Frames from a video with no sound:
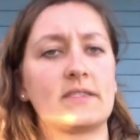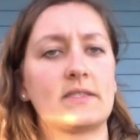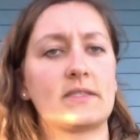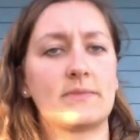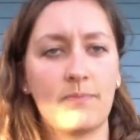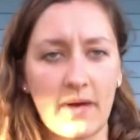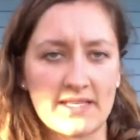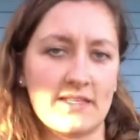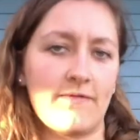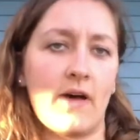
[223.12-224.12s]

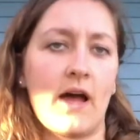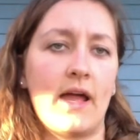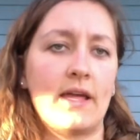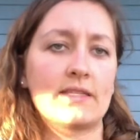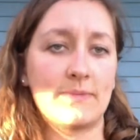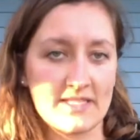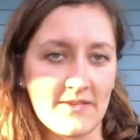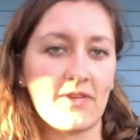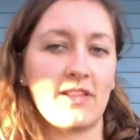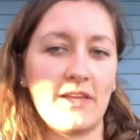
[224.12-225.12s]
specify
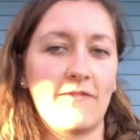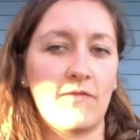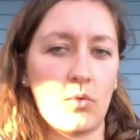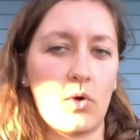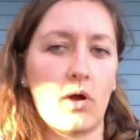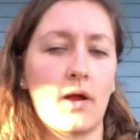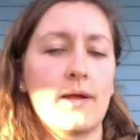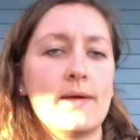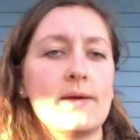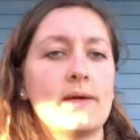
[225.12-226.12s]
specifically for
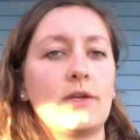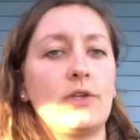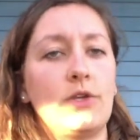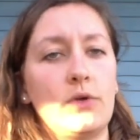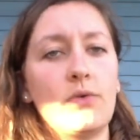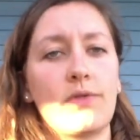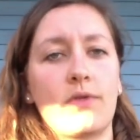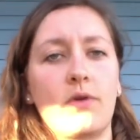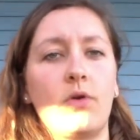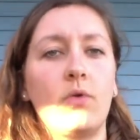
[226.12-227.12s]
youth
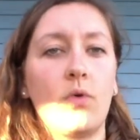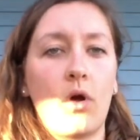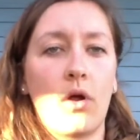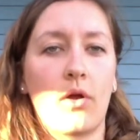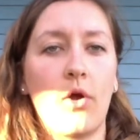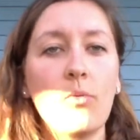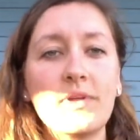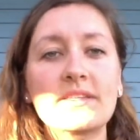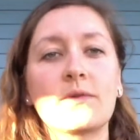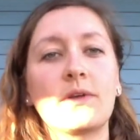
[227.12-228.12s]
who are
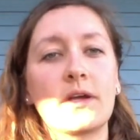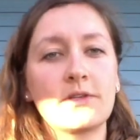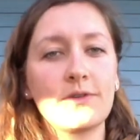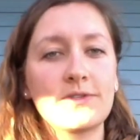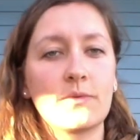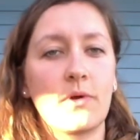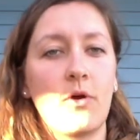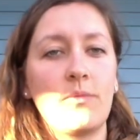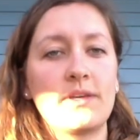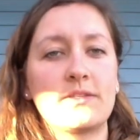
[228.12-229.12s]
homeless, or young adults who are
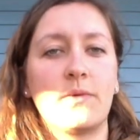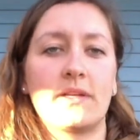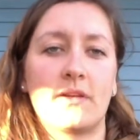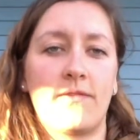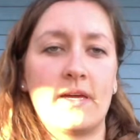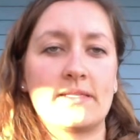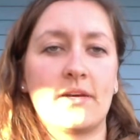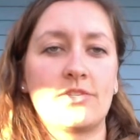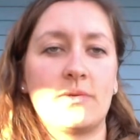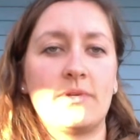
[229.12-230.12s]
homeless who identify as
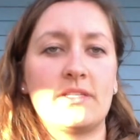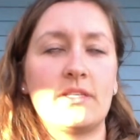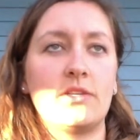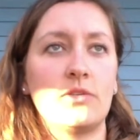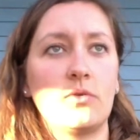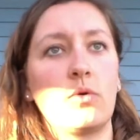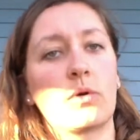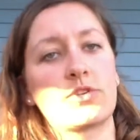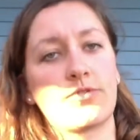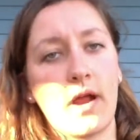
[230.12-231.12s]
LGBTQ, who
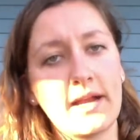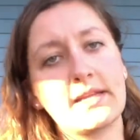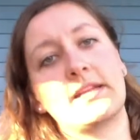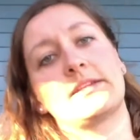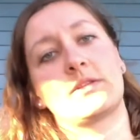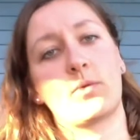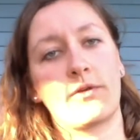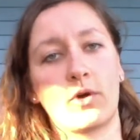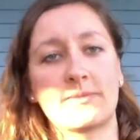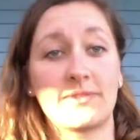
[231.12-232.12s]
are trying to get into the
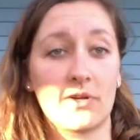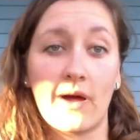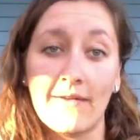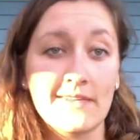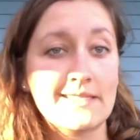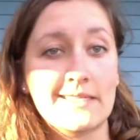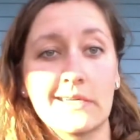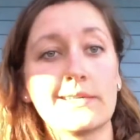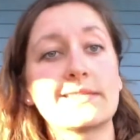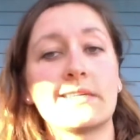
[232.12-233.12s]
workforce but don't have the
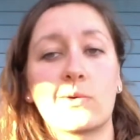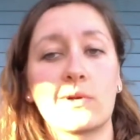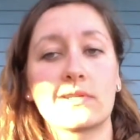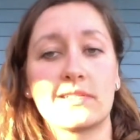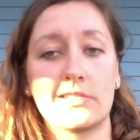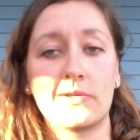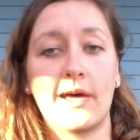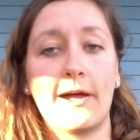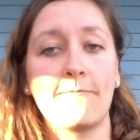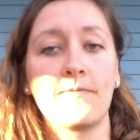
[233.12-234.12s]
skills in order to do
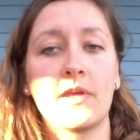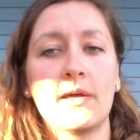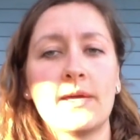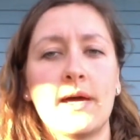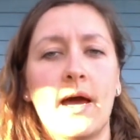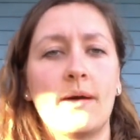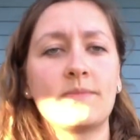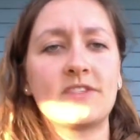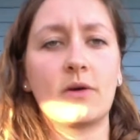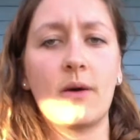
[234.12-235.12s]
that.
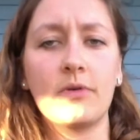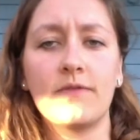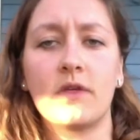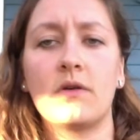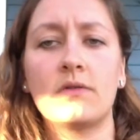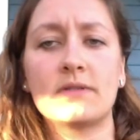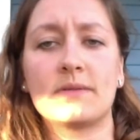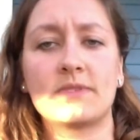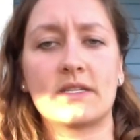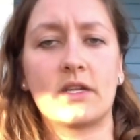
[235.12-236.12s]
So a couple of those
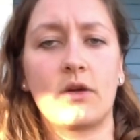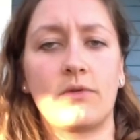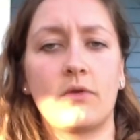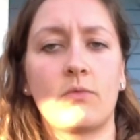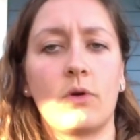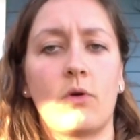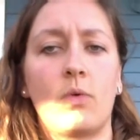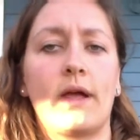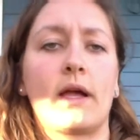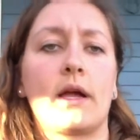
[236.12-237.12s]
I'm just going to go through real
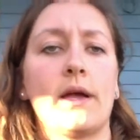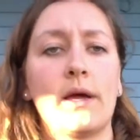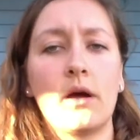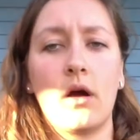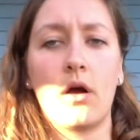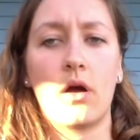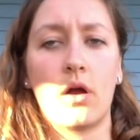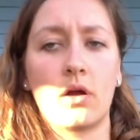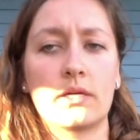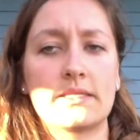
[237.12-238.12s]
quick
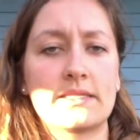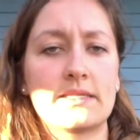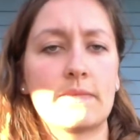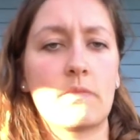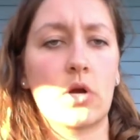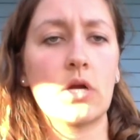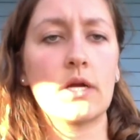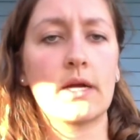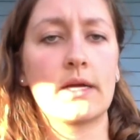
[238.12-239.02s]
are SMYRC.